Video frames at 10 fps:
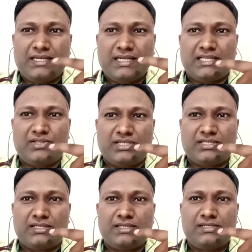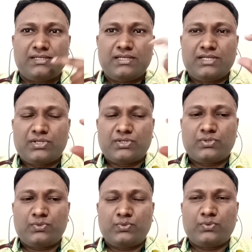like this and this,
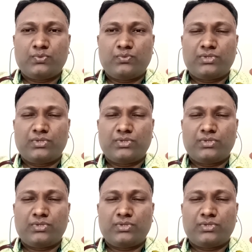so